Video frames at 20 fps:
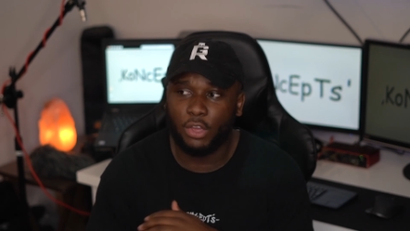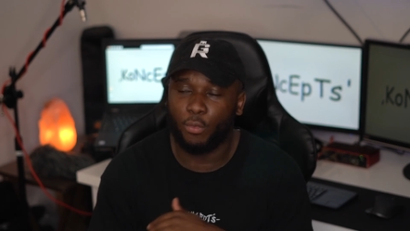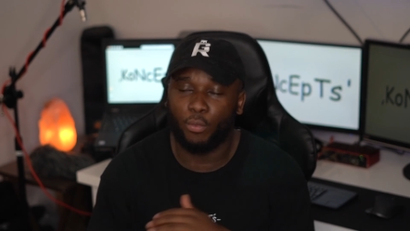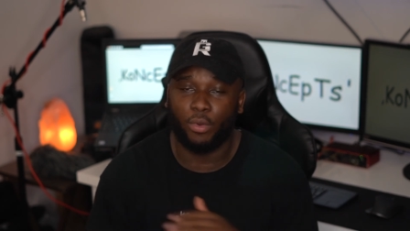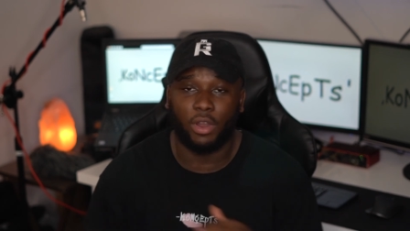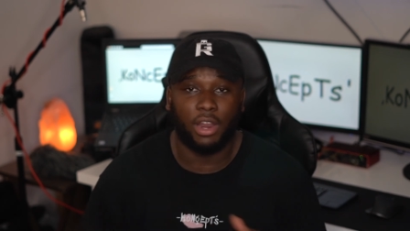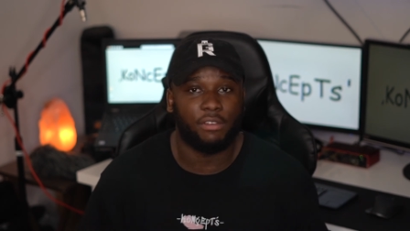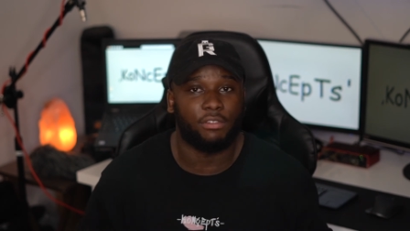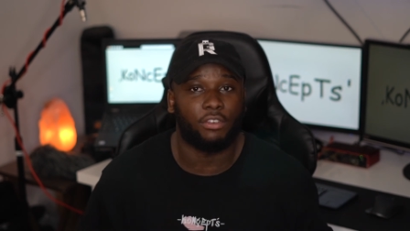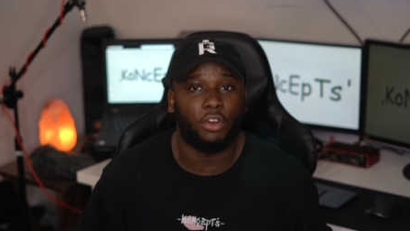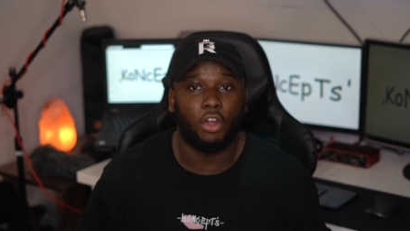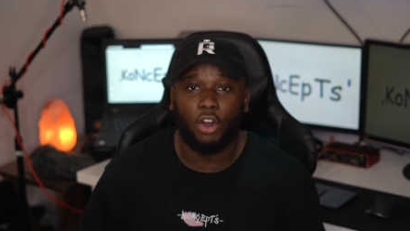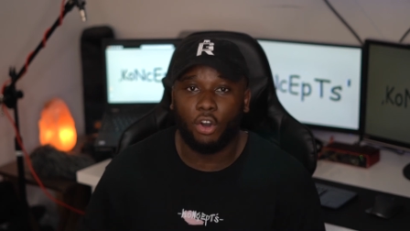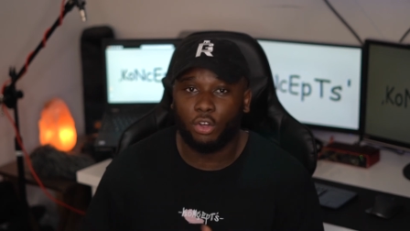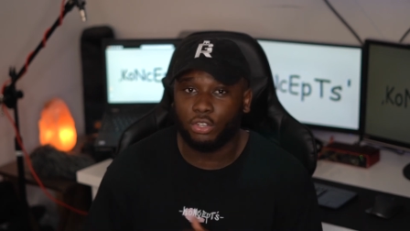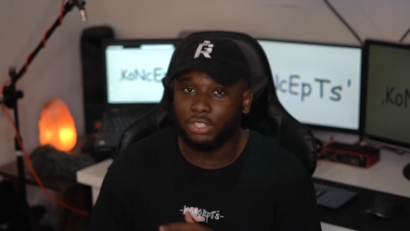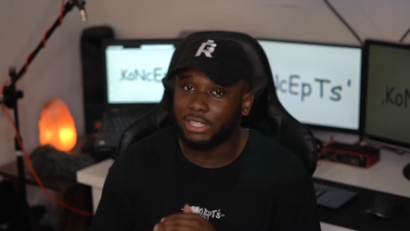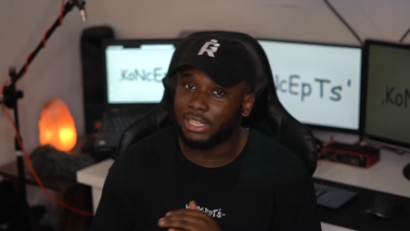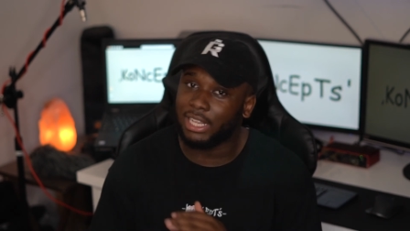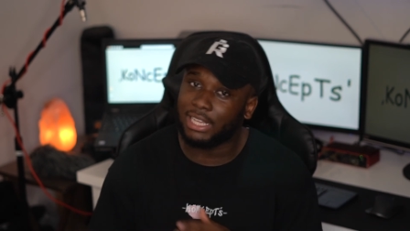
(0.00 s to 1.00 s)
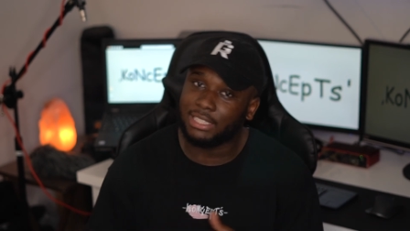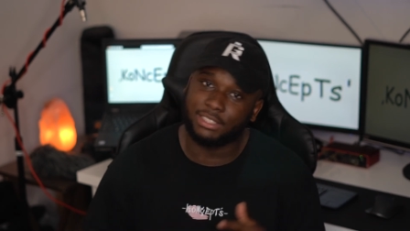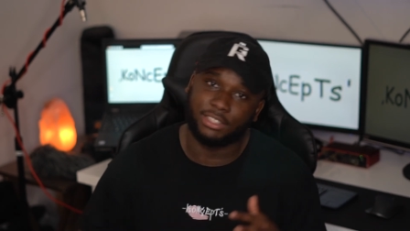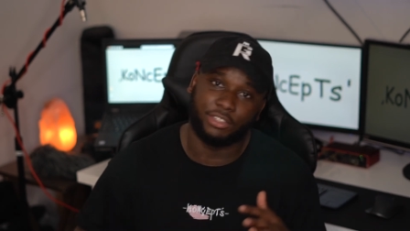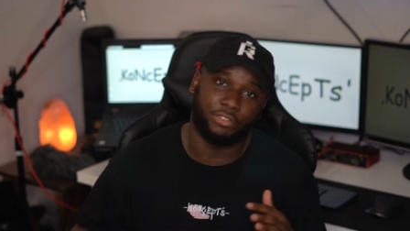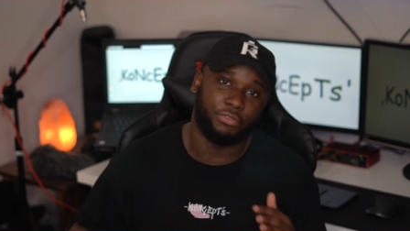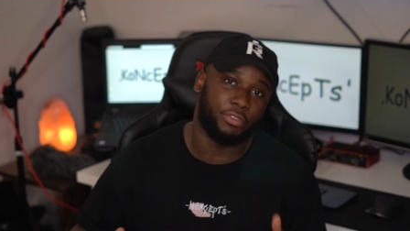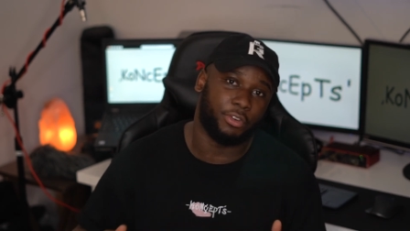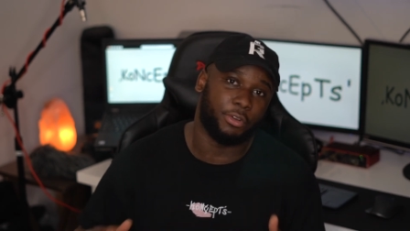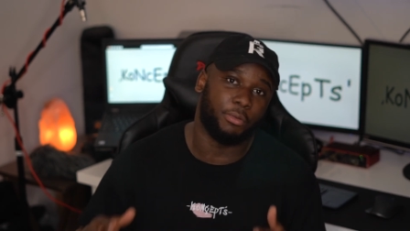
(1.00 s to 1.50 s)
whenever all the lights in
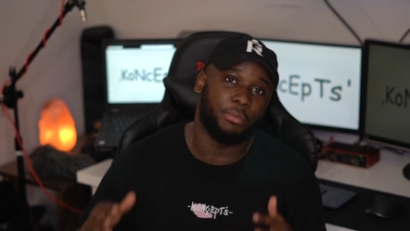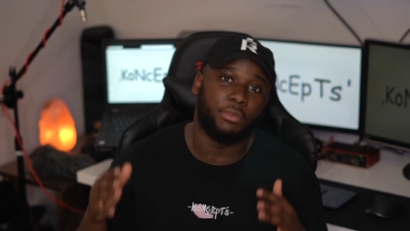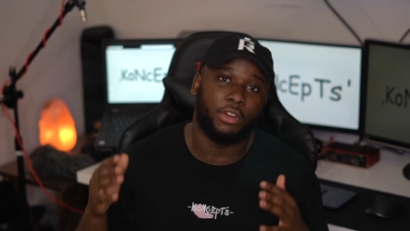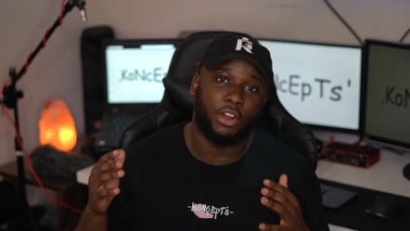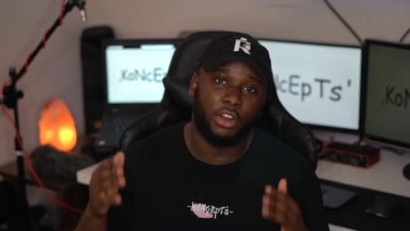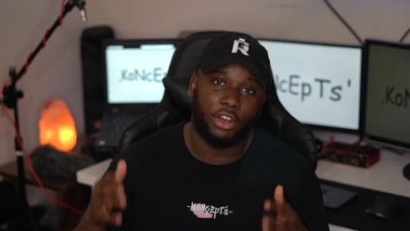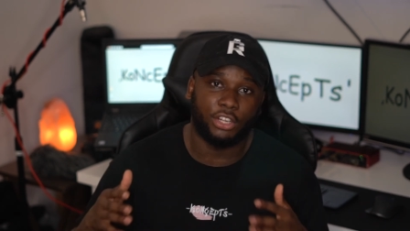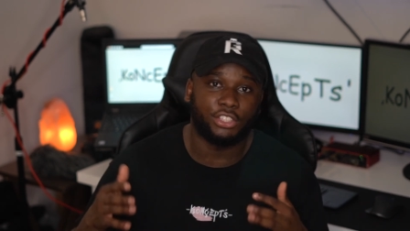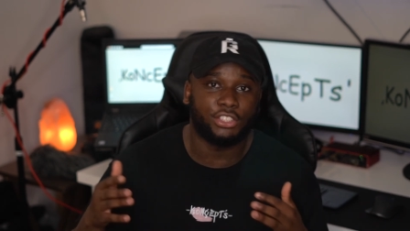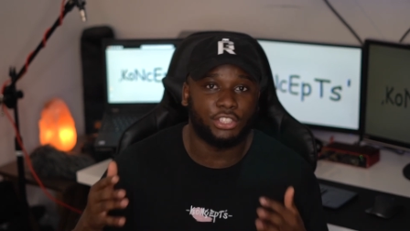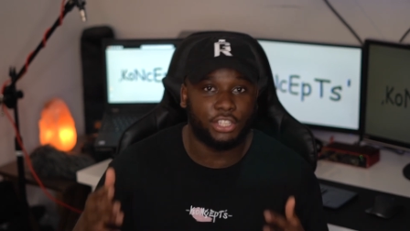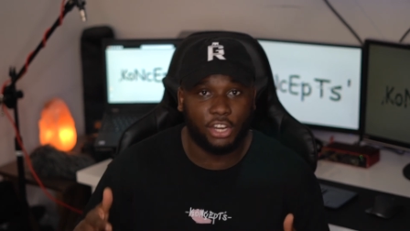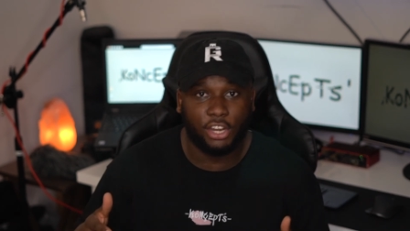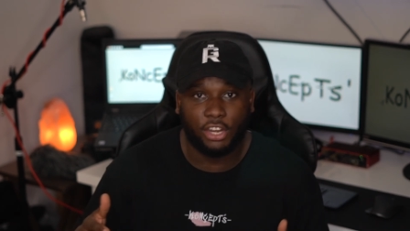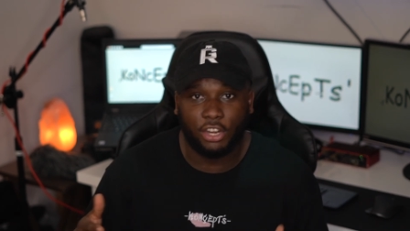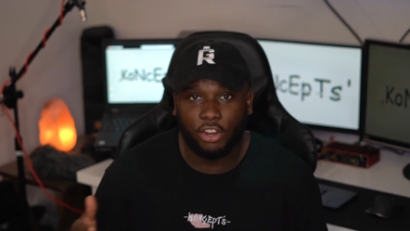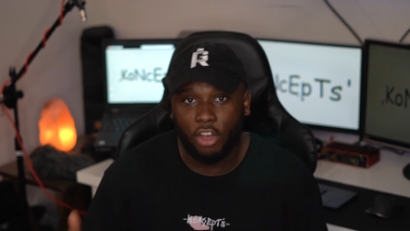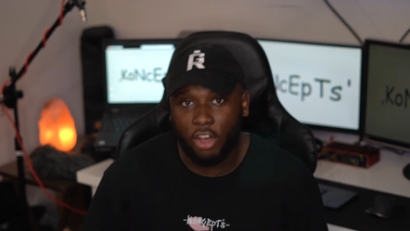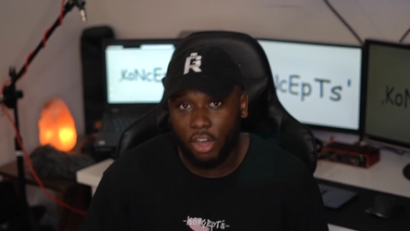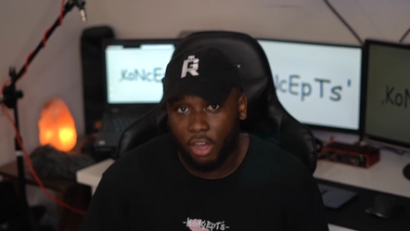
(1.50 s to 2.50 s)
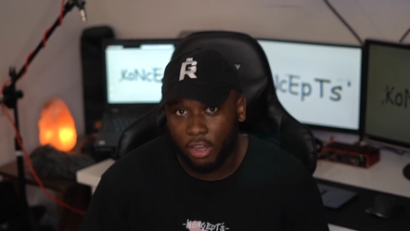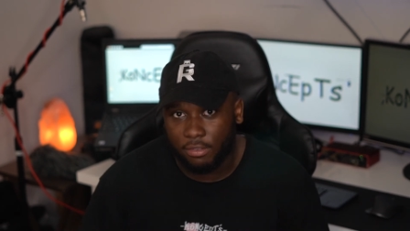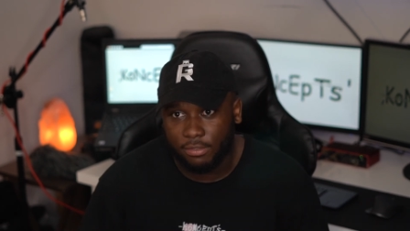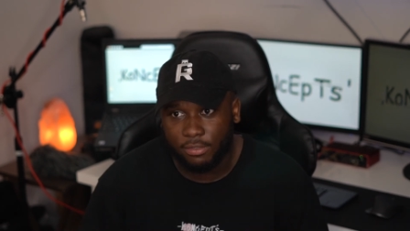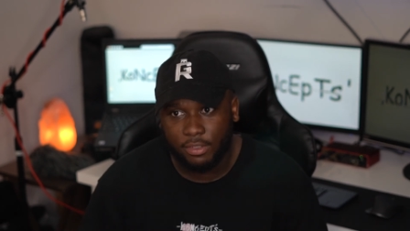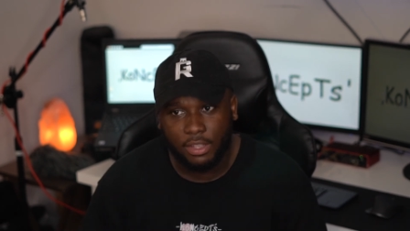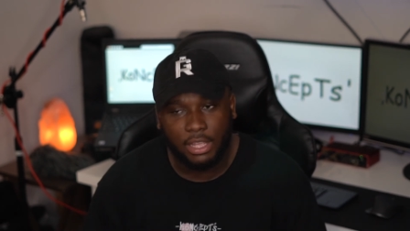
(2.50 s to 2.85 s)
the room are turned off.